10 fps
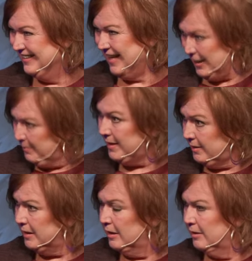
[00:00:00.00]
Amen?
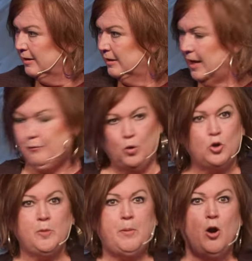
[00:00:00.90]
If we're
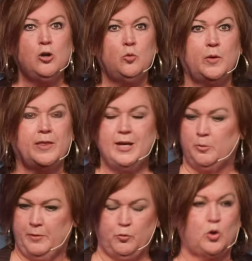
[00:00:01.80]
going to partner with
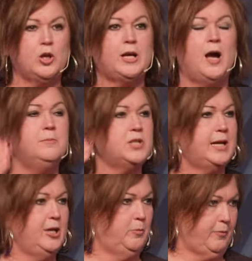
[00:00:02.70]
him, if we're going to come to
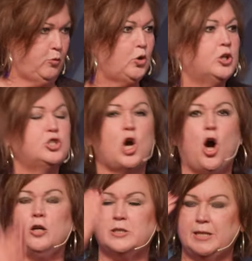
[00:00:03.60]
him, if we're going to
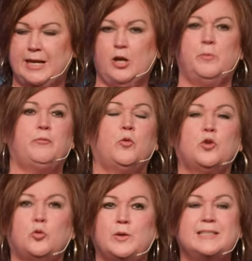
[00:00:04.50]
talk to him, if we're
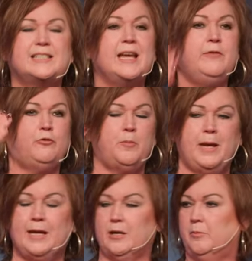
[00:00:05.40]
going to receive from
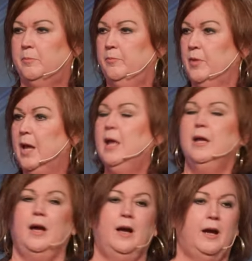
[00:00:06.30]
him,
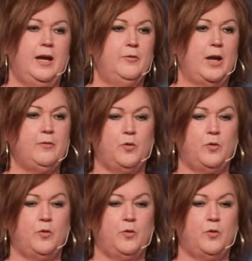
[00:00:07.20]
Uh, if, if,